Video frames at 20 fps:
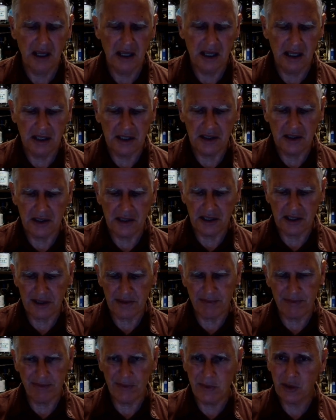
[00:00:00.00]

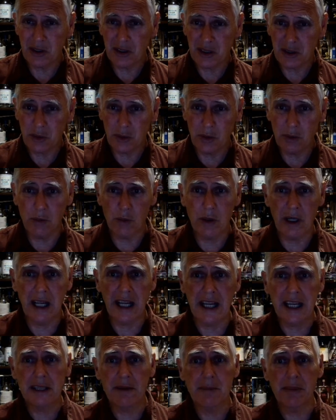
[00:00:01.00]
indigenous, not as all
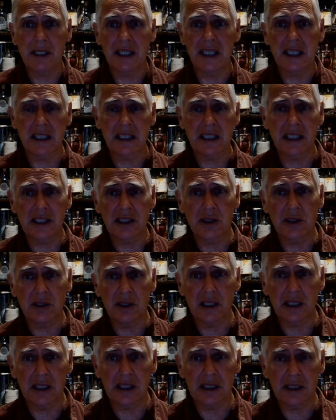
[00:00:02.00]
related botanically to
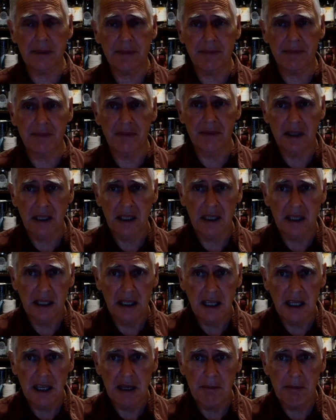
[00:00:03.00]
the
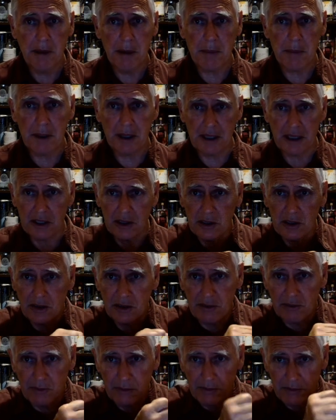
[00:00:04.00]
pepper that
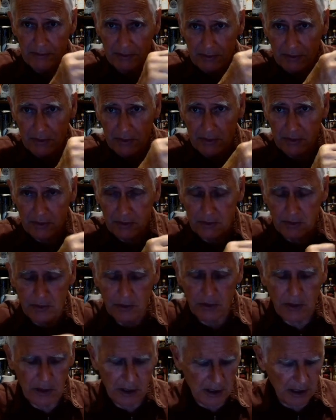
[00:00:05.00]
you
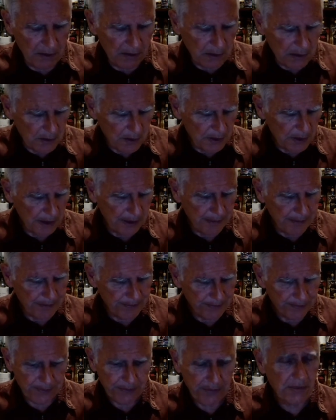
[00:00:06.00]
grind over your
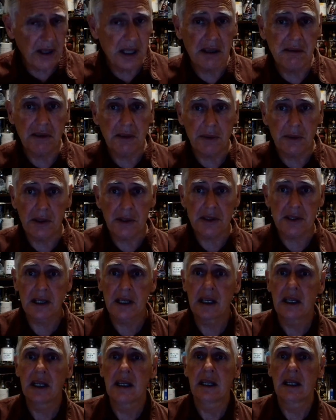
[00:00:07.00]
evening roast.
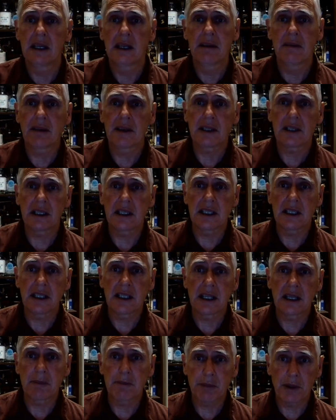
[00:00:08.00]
I did
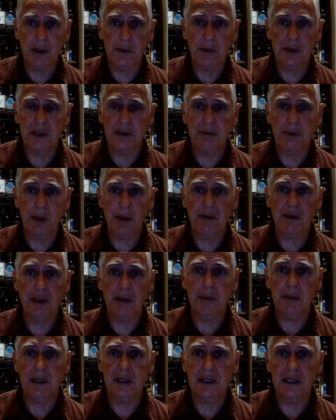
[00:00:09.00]
a pot roast for my
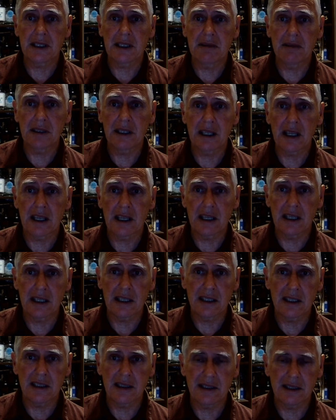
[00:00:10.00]
family this evening,
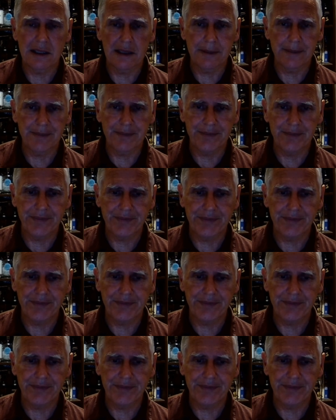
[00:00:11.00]
and